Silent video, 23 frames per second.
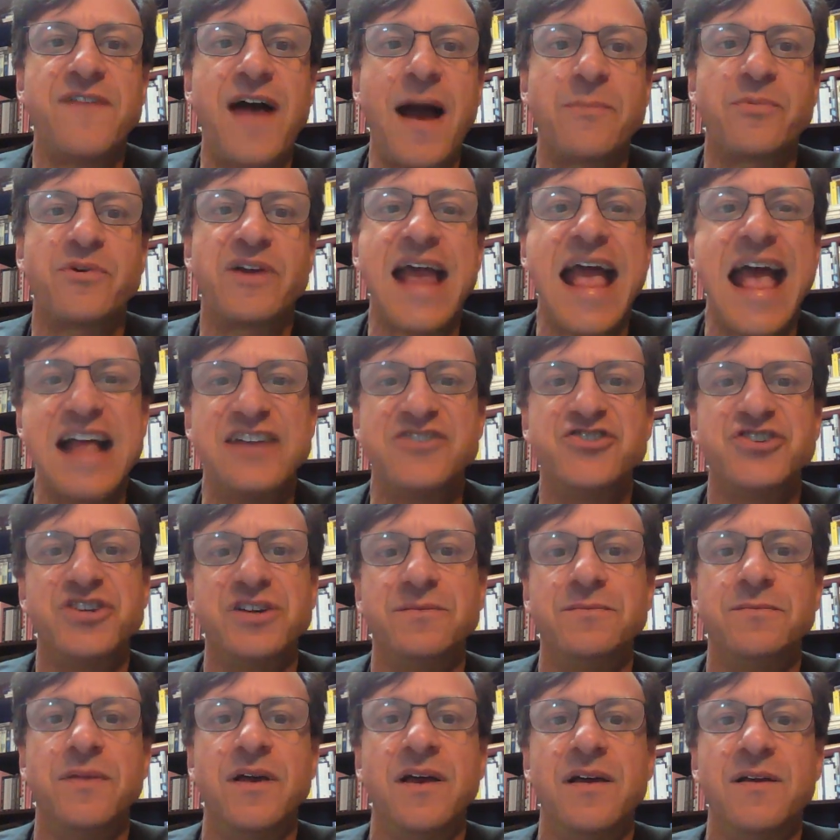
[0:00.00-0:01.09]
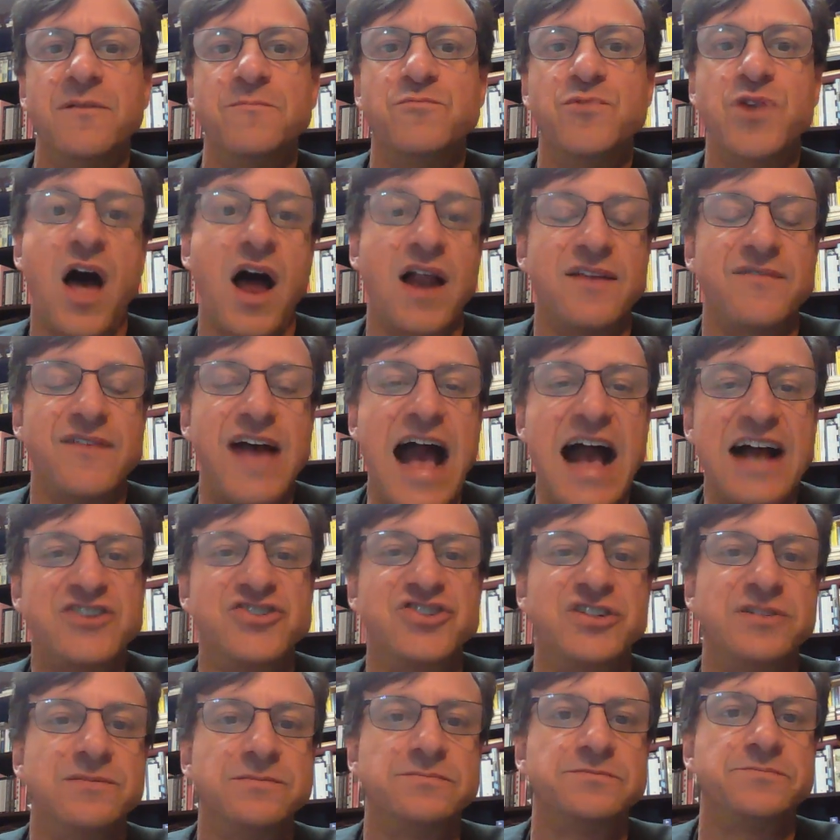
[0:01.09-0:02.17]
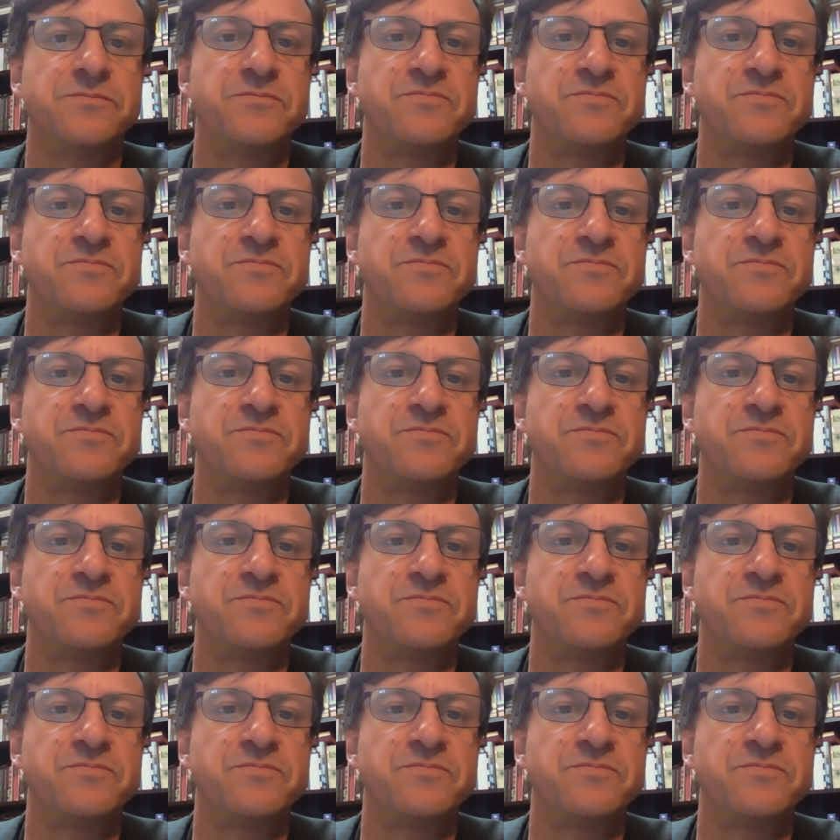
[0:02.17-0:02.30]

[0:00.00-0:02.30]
of apprehension, not of action.